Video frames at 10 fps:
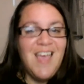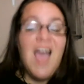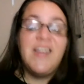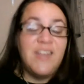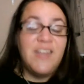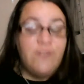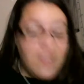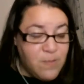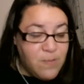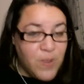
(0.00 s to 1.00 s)
I need
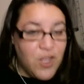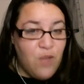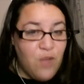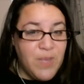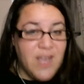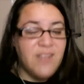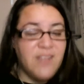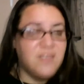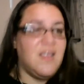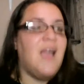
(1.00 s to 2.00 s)
Facebook though, because
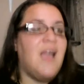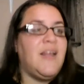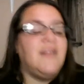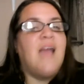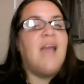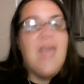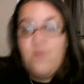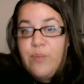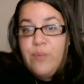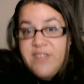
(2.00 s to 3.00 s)
I
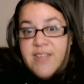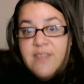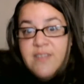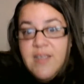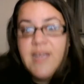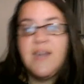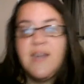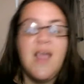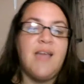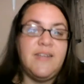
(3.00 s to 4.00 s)
have a business
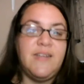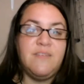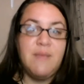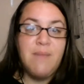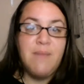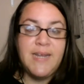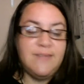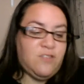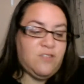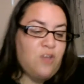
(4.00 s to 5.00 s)
and I need to make money,
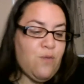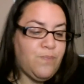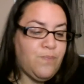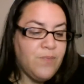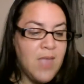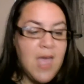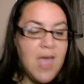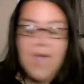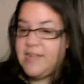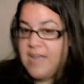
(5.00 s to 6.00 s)
so
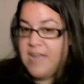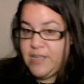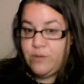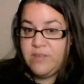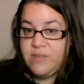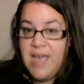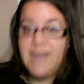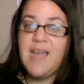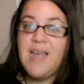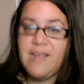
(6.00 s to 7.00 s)
I use that,
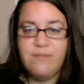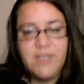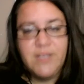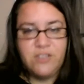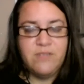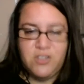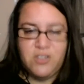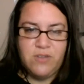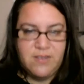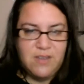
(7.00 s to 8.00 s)
and I really do
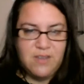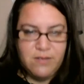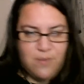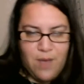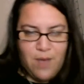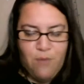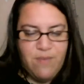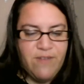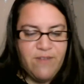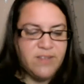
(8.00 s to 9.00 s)
enjoy seeing what's going on with
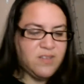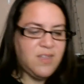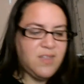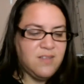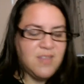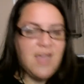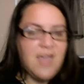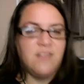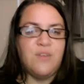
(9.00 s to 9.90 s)
my friends and things like that.